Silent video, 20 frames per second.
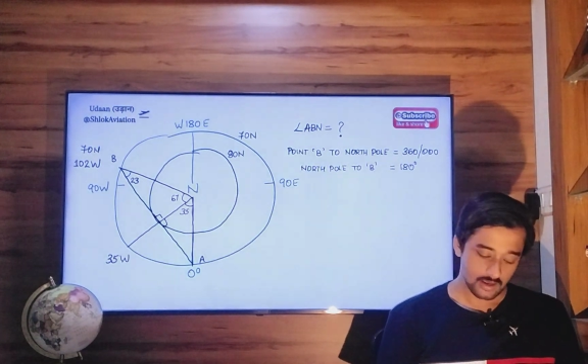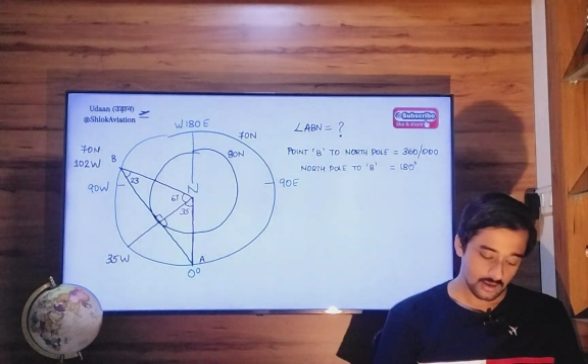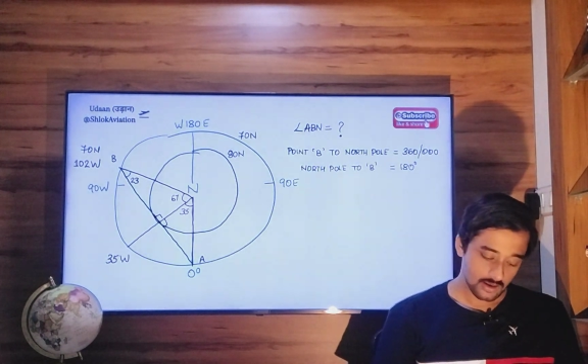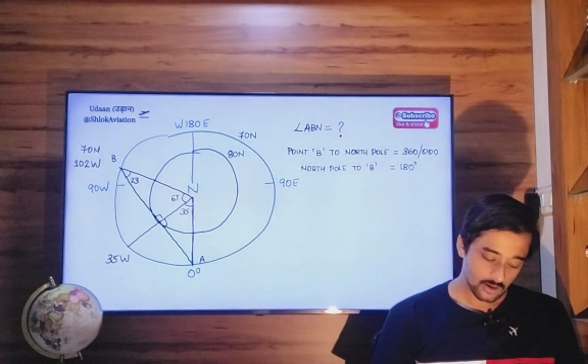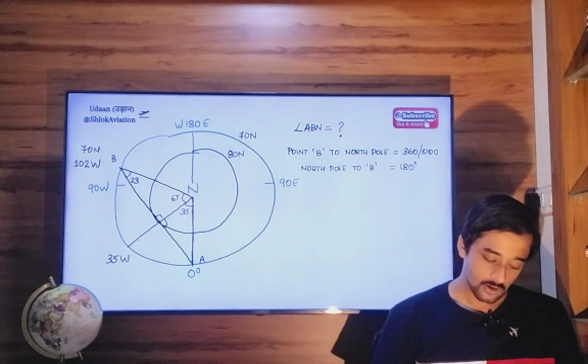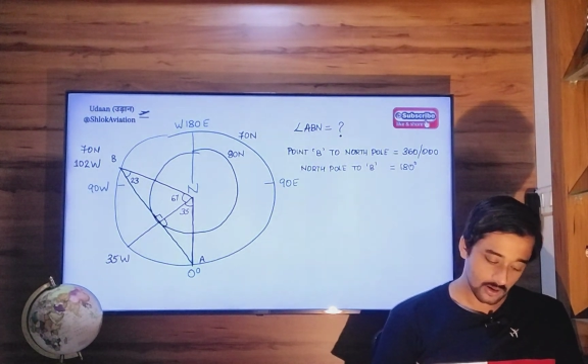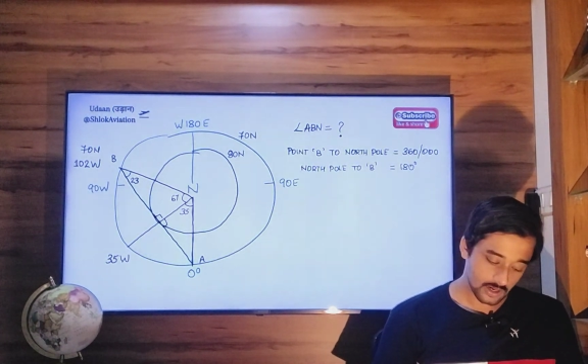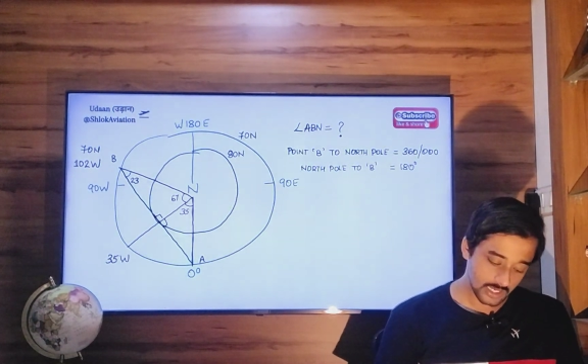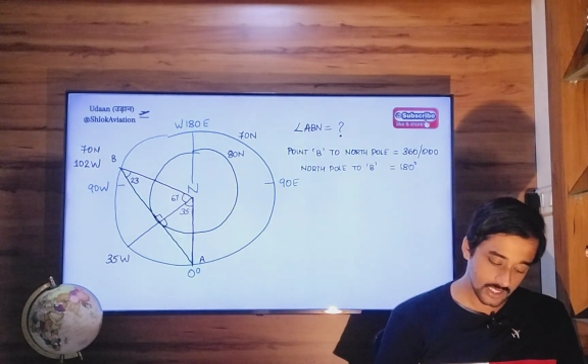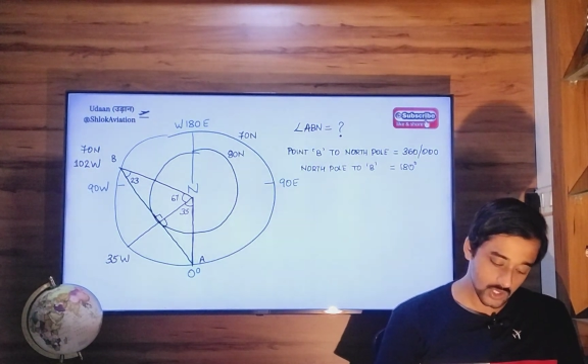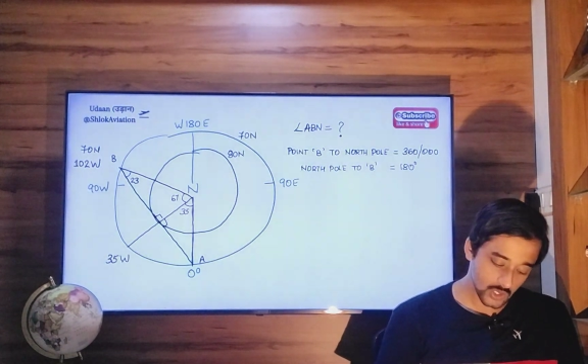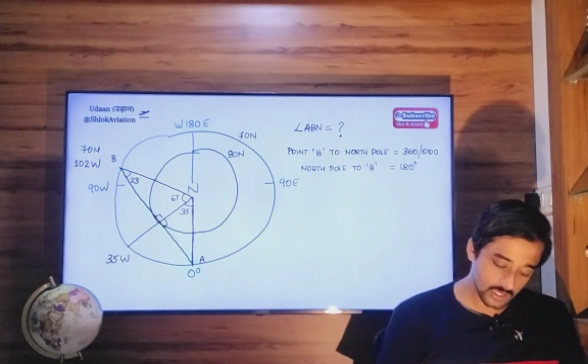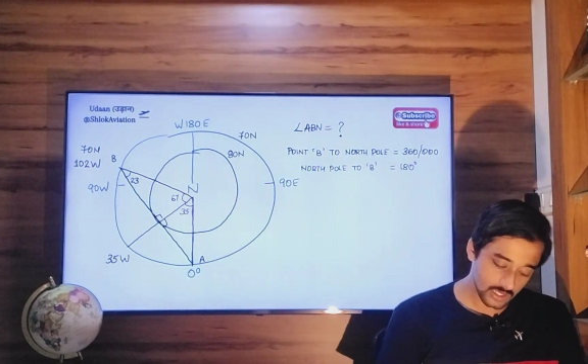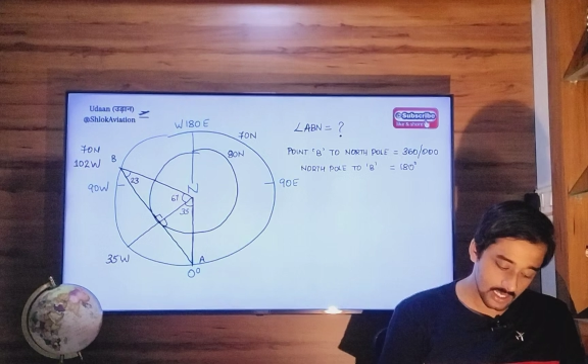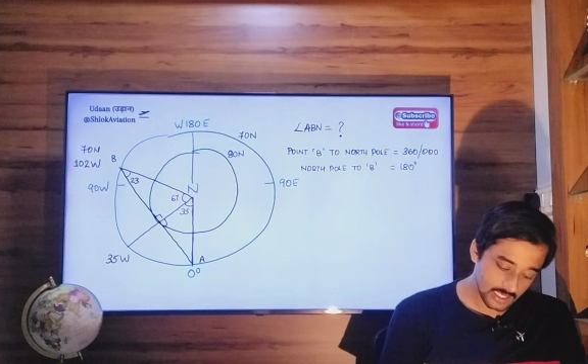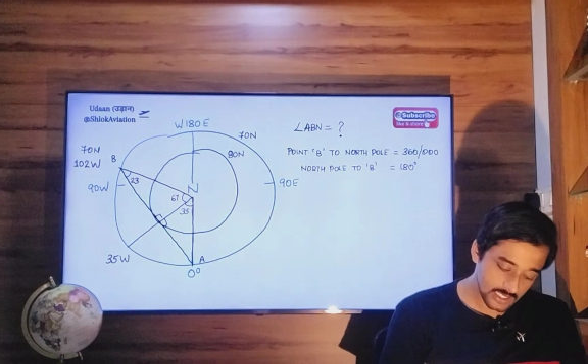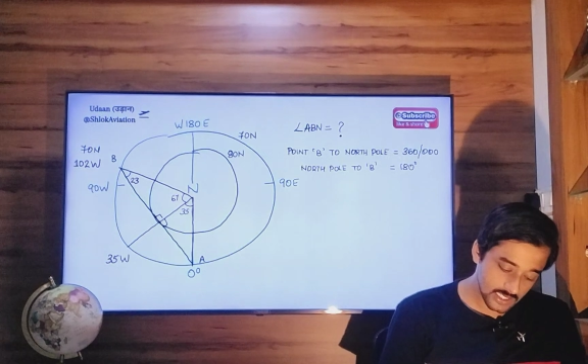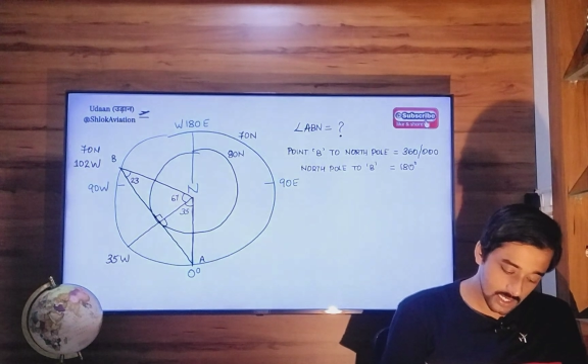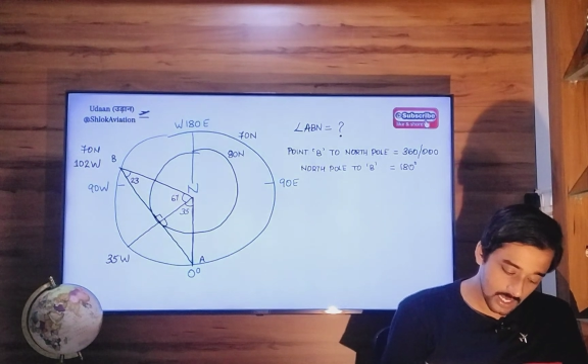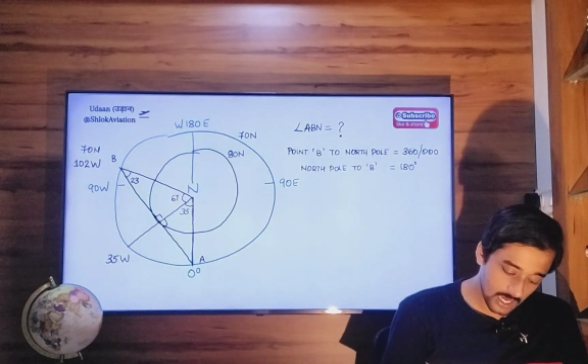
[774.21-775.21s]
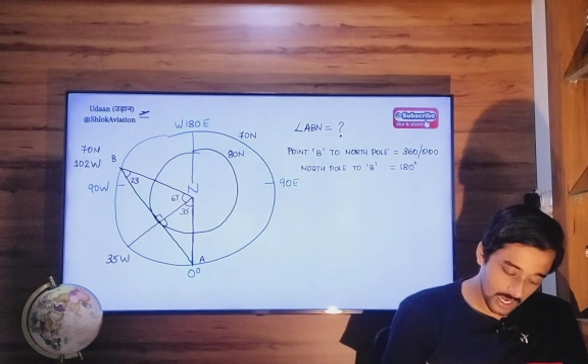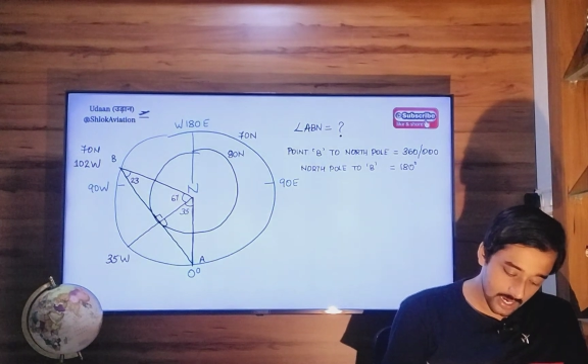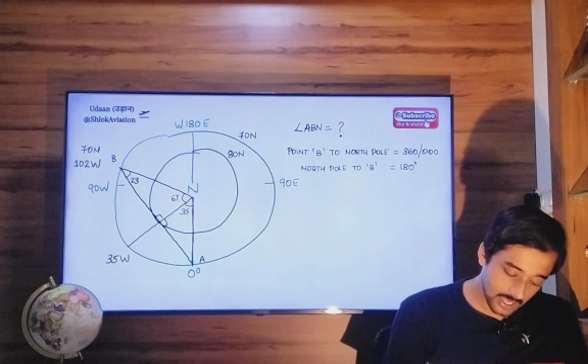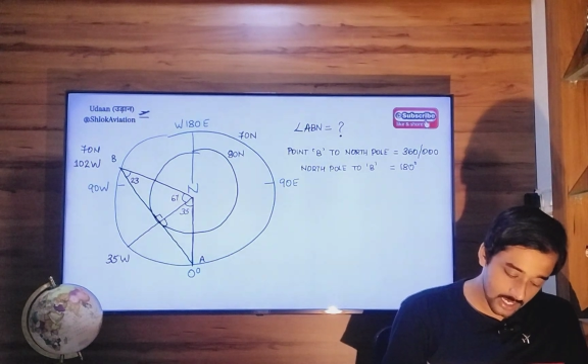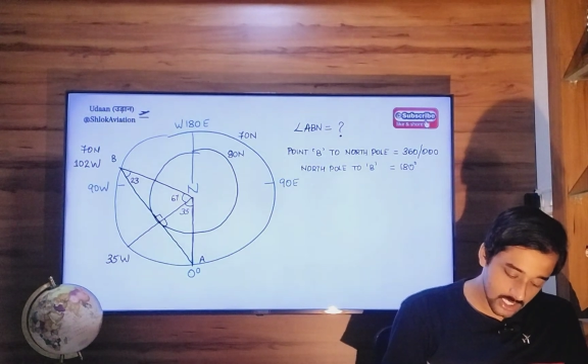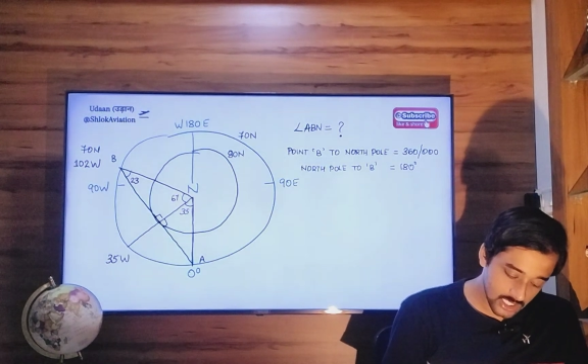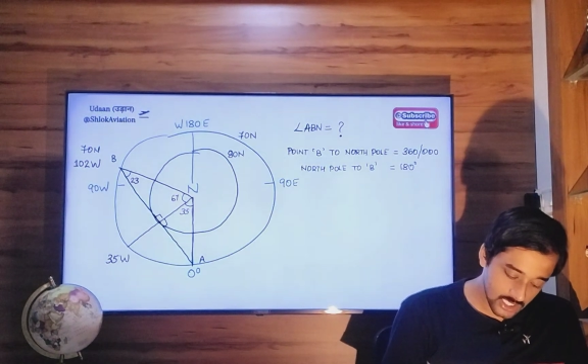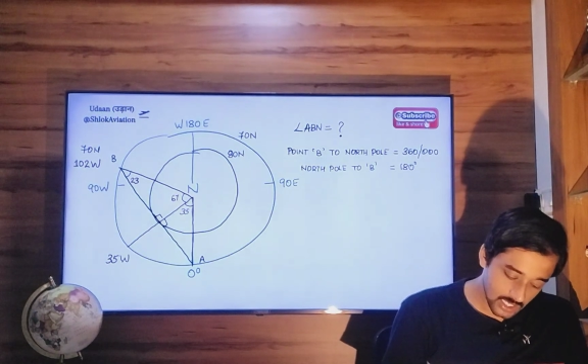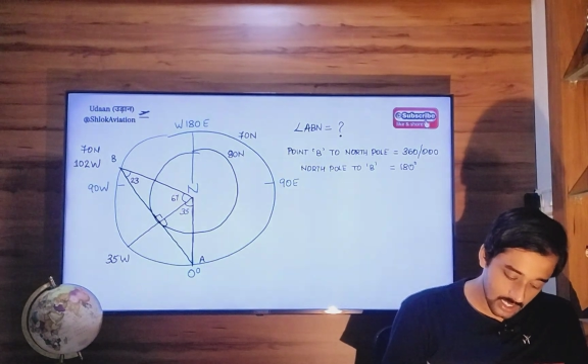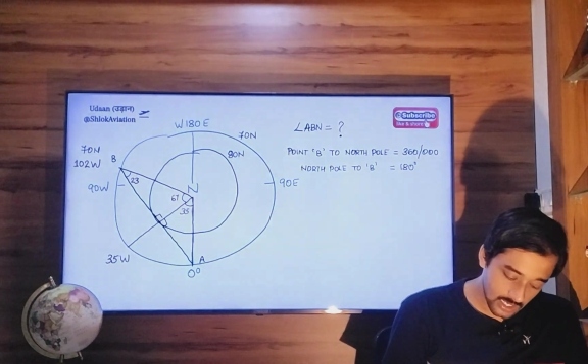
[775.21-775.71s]
Okay, so this
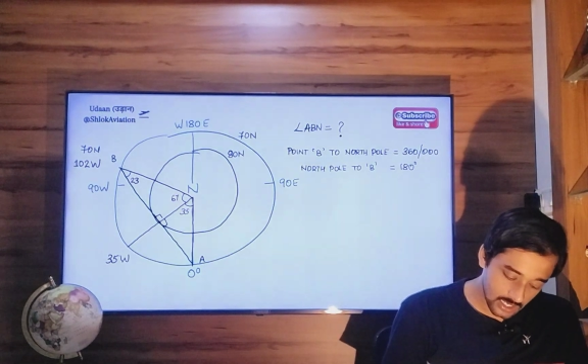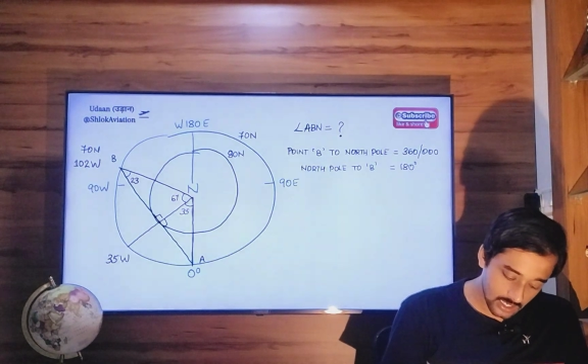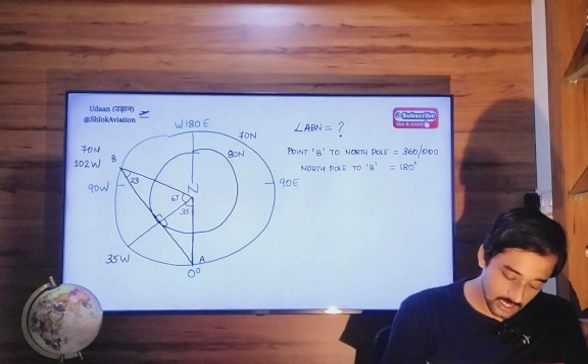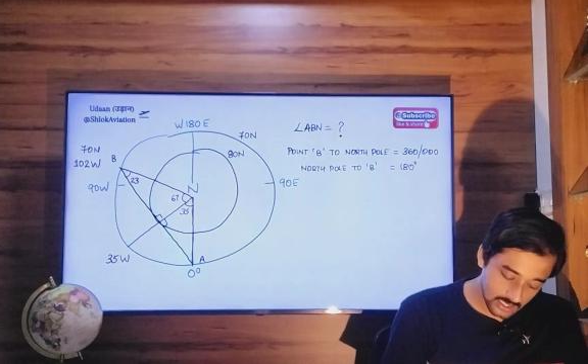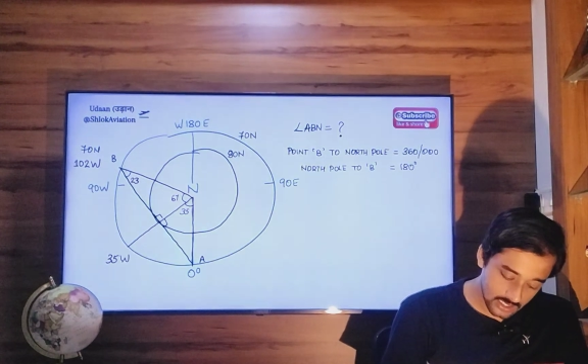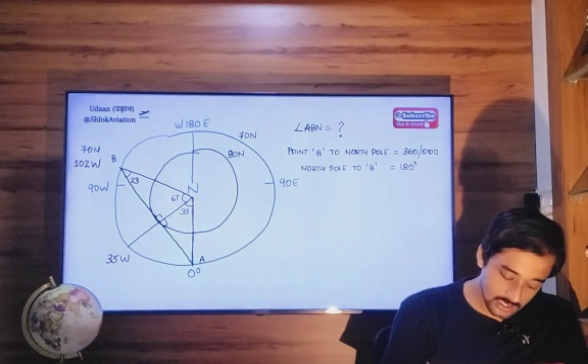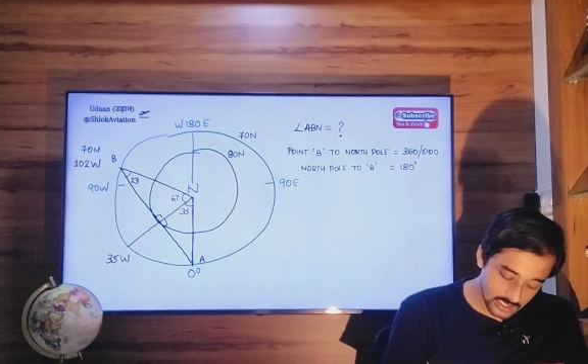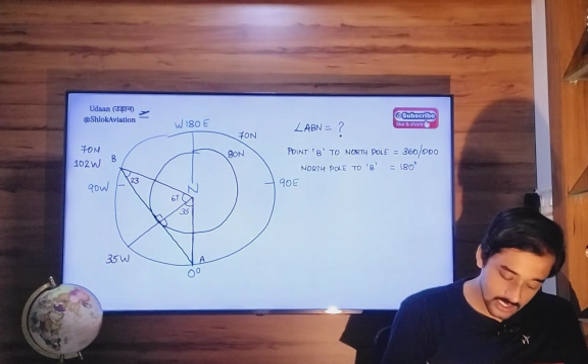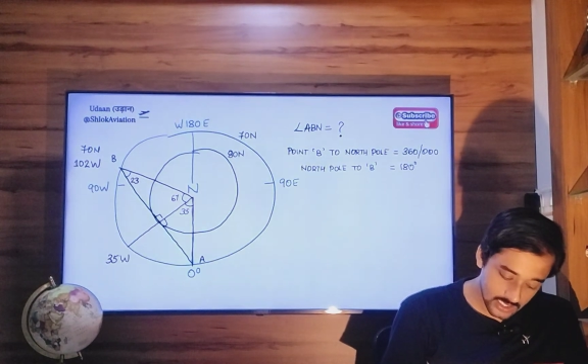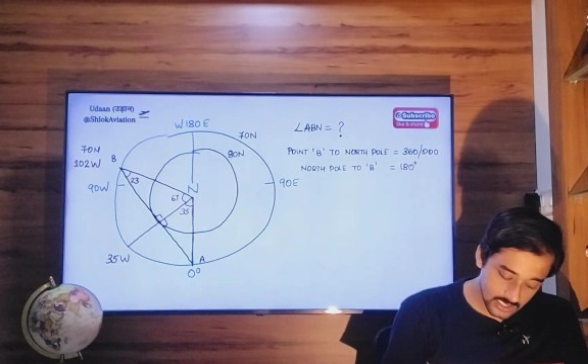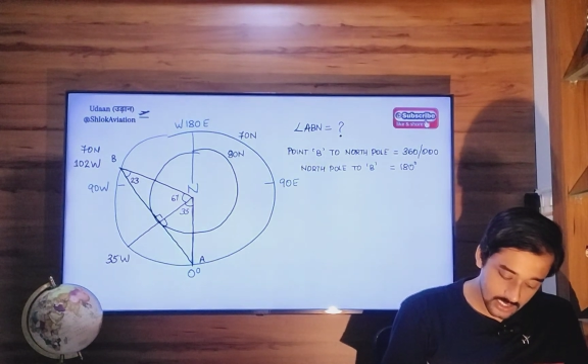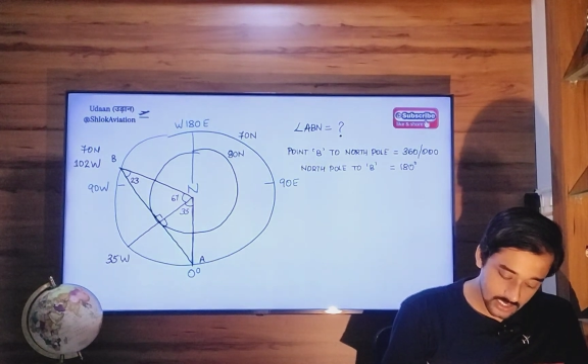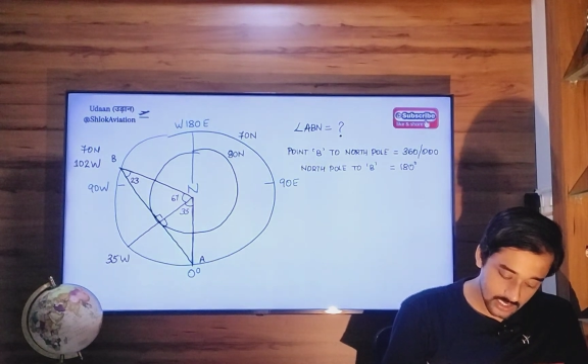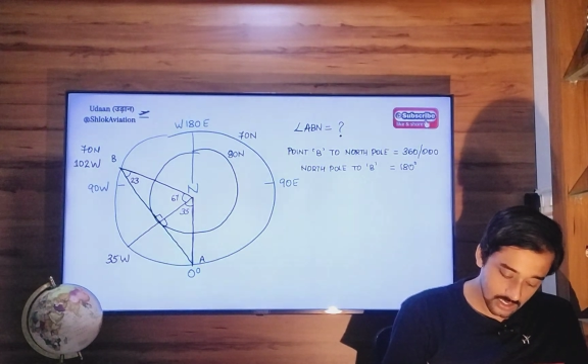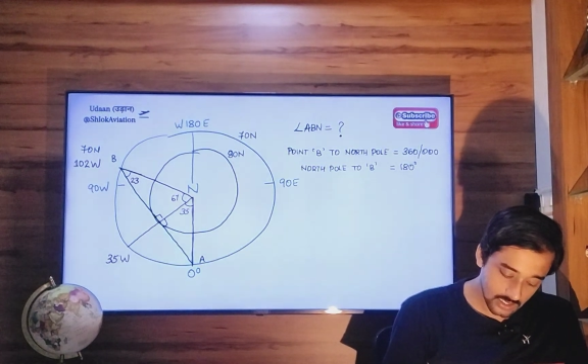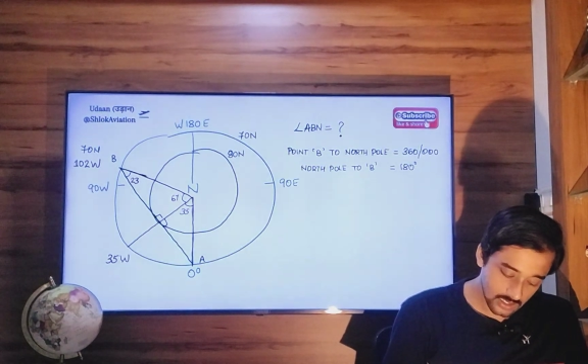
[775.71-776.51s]
direction is